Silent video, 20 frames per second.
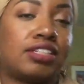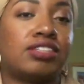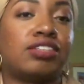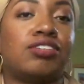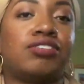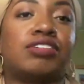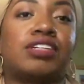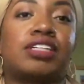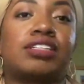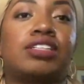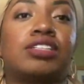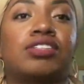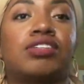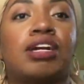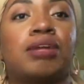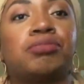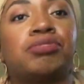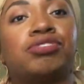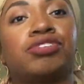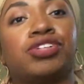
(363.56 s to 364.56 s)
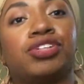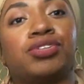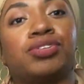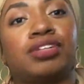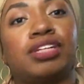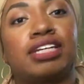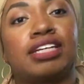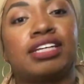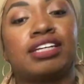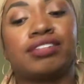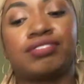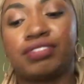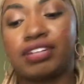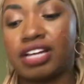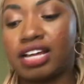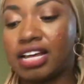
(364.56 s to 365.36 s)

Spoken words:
Don't forget to subscribe before you leave.